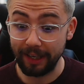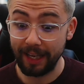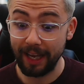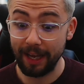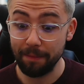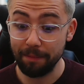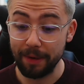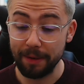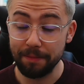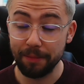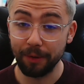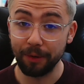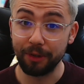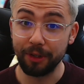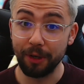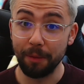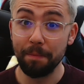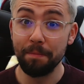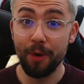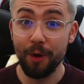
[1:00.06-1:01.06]
tried getting people
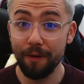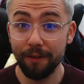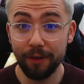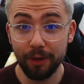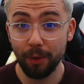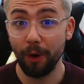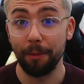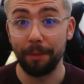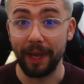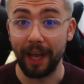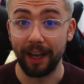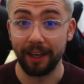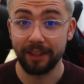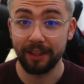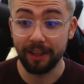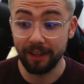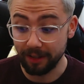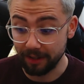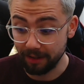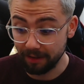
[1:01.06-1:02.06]
to move to
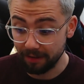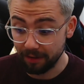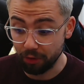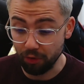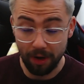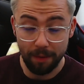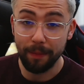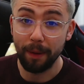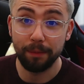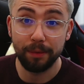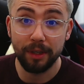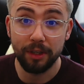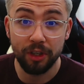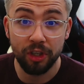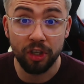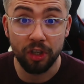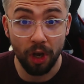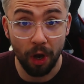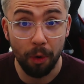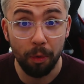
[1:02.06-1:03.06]
OBS because Streamlabs is
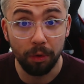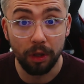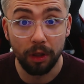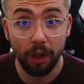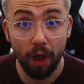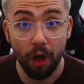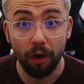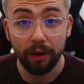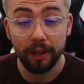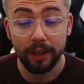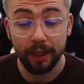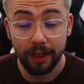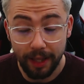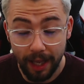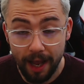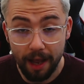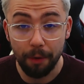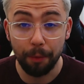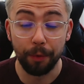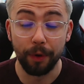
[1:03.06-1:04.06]
so locked
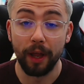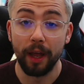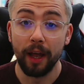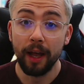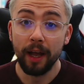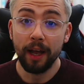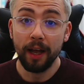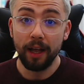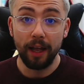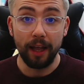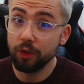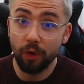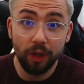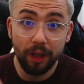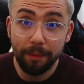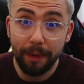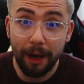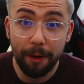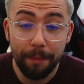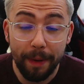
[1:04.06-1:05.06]
down. It's
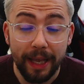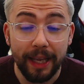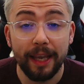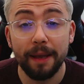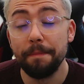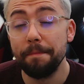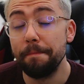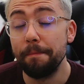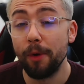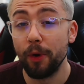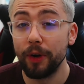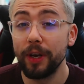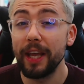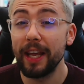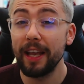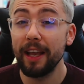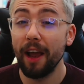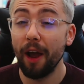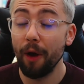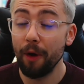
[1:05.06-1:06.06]
all about making
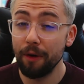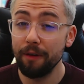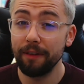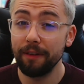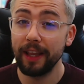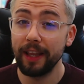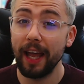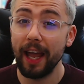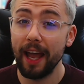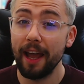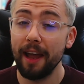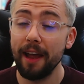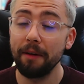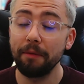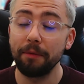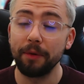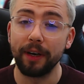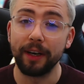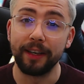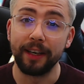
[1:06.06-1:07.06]
money over
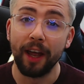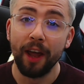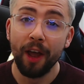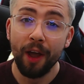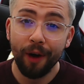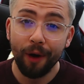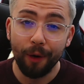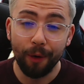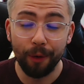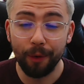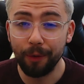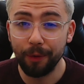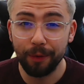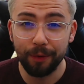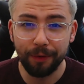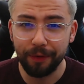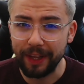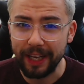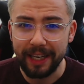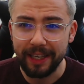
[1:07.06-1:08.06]
there, and
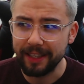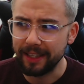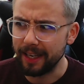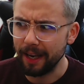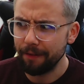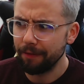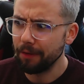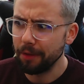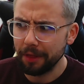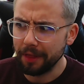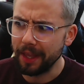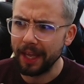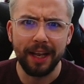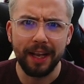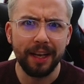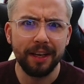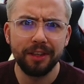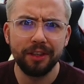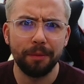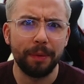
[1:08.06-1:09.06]
all these different
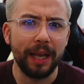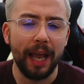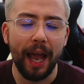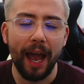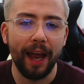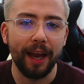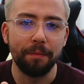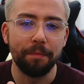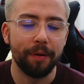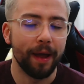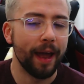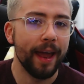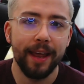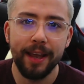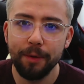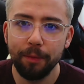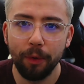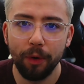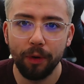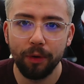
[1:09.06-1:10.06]
things are behind
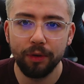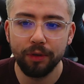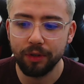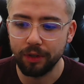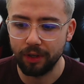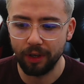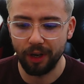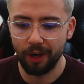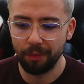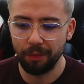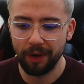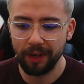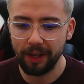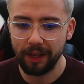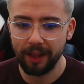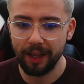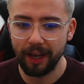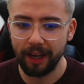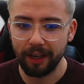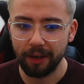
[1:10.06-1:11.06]
paywalls that are
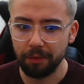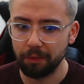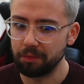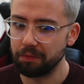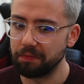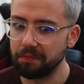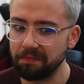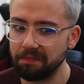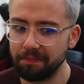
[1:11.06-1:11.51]
really like,